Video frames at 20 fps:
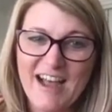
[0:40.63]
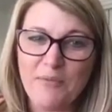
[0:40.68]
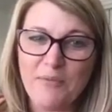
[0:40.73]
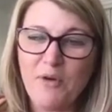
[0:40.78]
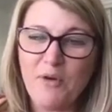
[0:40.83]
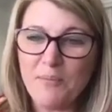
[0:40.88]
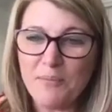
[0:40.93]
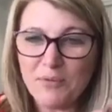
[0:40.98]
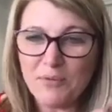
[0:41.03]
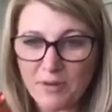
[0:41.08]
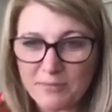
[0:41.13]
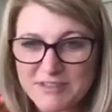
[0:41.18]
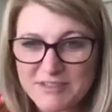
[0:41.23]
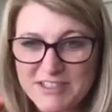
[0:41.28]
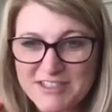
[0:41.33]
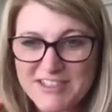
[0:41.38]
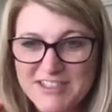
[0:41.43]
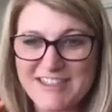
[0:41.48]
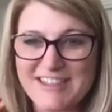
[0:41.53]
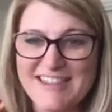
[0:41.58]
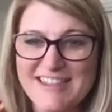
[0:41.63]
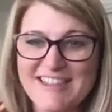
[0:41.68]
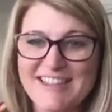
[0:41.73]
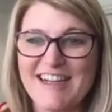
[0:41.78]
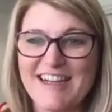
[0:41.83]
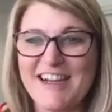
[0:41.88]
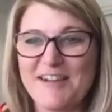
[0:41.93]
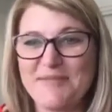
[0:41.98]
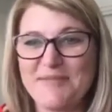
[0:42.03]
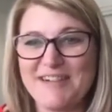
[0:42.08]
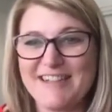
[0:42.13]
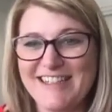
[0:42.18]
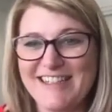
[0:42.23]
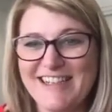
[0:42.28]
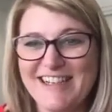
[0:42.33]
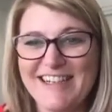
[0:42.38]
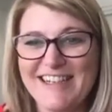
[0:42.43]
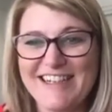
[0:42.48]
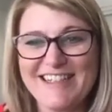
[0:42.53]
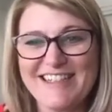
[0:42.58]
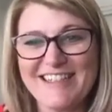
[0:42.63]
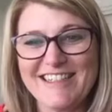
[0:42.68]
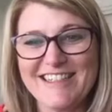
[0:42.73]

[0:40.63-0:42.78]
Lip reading: What prompted you to start Prestige?